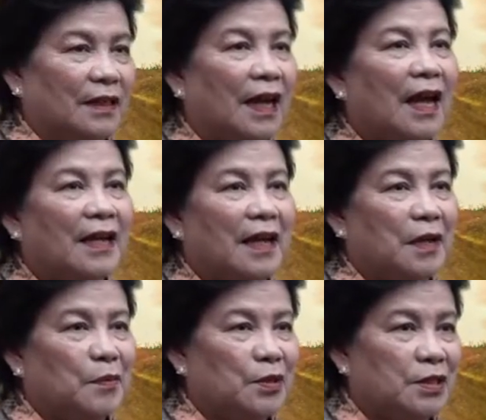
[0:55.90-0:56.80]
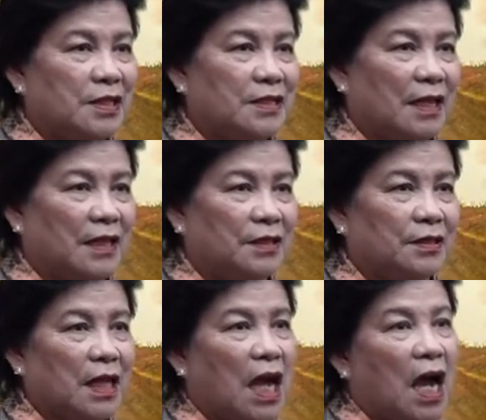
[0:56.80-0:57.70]
Hi, I am Lourdes
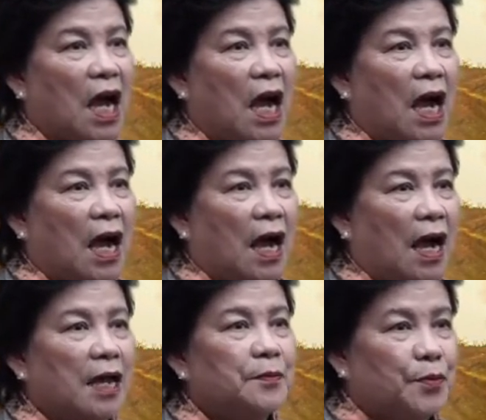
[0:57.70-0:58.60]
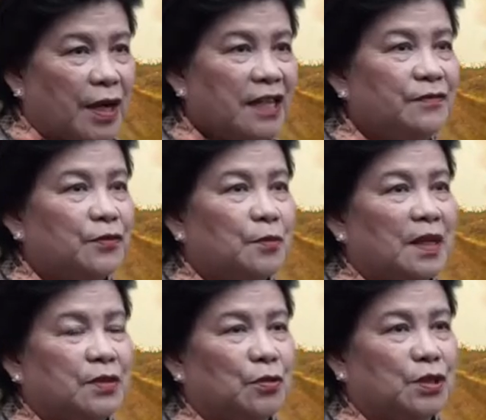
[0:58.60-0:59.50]
Elliott. I prayed for
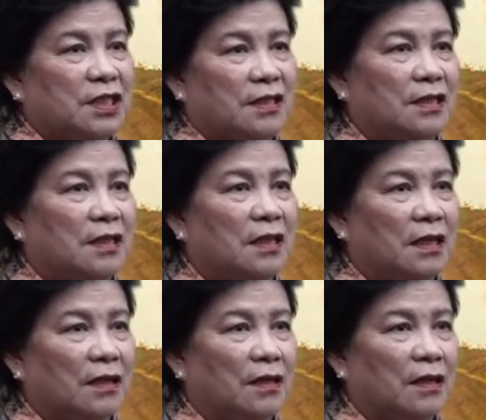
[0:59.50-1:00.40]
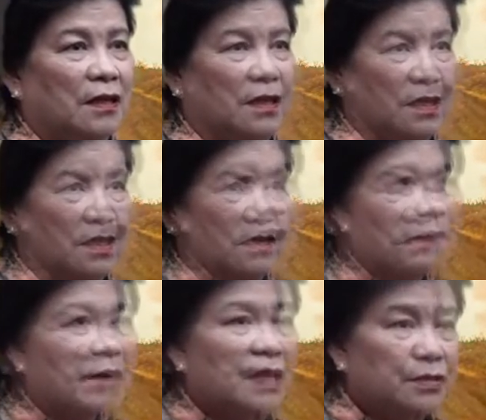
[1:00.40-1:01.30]
my daughter.
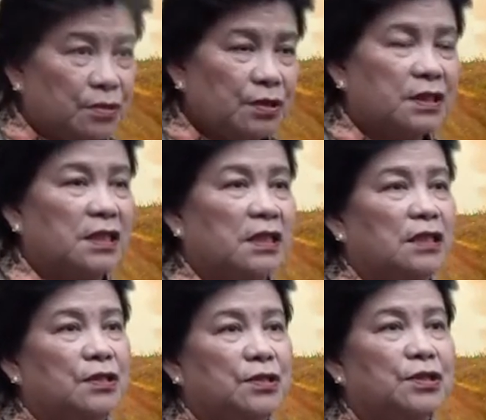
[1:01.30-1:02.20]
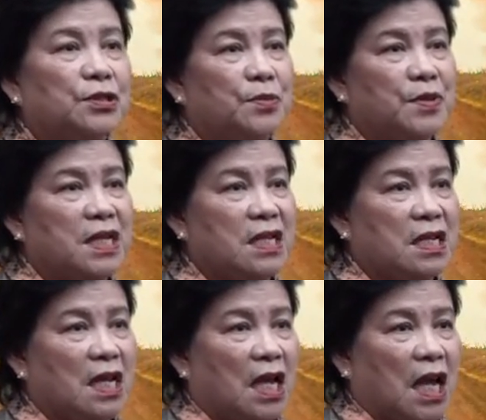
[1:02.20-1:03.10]
My daughter used to be
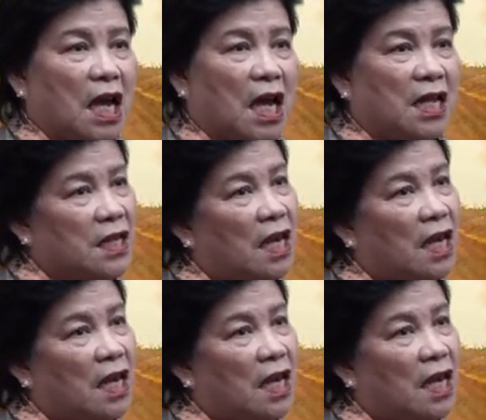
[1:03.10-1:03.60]
an